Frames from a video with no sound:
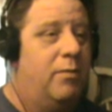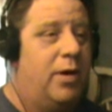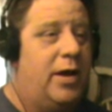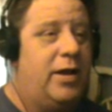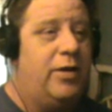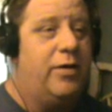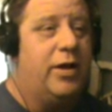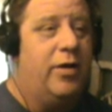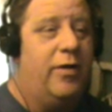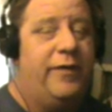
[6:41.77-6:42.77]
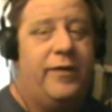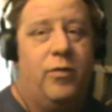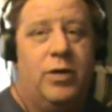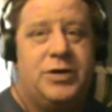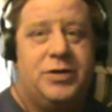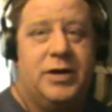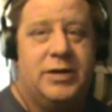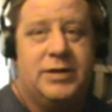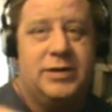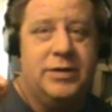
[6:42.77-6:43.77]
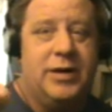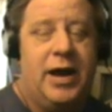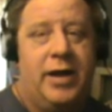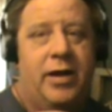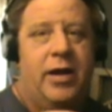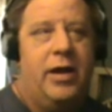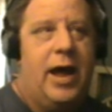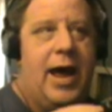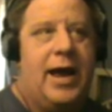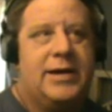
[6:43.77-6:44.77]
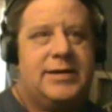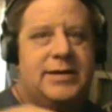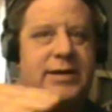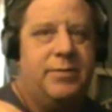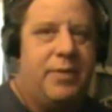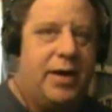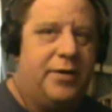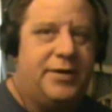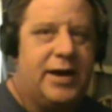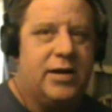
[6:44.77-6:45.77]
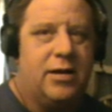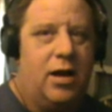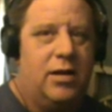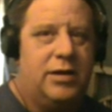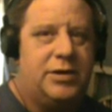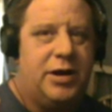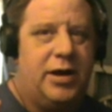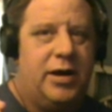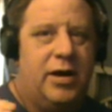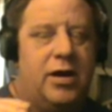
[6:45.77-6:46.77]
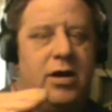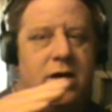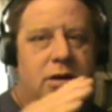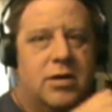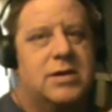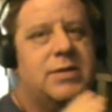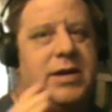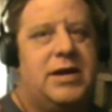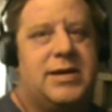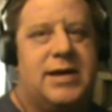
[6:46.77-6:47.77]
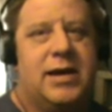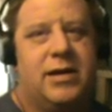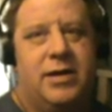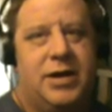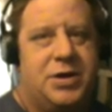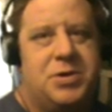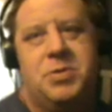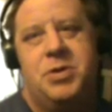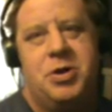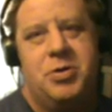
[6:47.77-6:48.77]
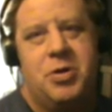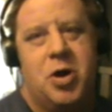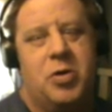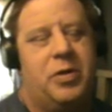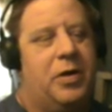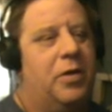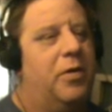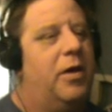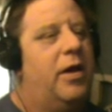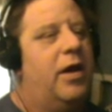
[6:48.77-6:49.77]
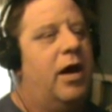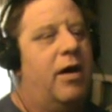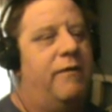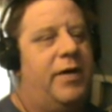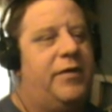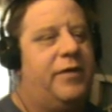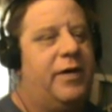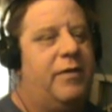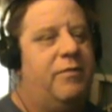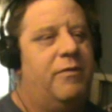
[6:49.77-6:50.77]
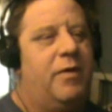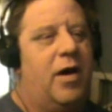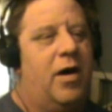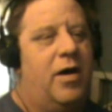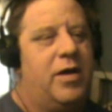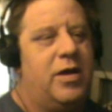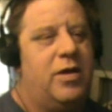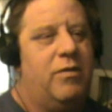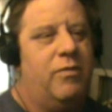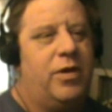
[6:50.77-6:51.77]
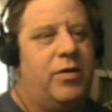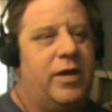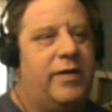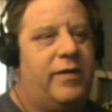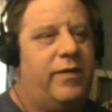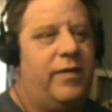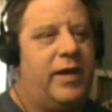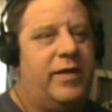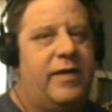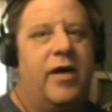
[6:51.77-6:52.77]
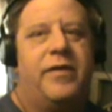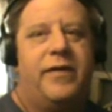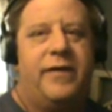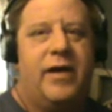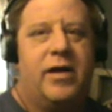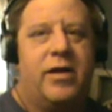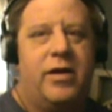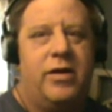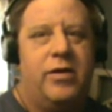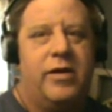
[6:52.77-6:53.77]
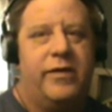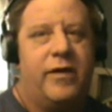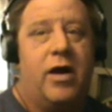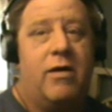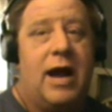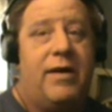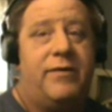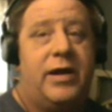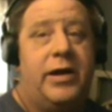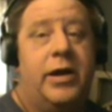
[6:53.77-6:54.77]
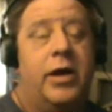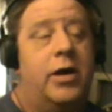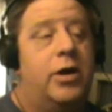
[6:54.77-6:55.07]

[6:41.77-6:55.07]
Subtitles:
But you can also, once you get into, and access to better technology goes with each sector that you go to. Eventually, when you get to the Delta sector, you can start crafting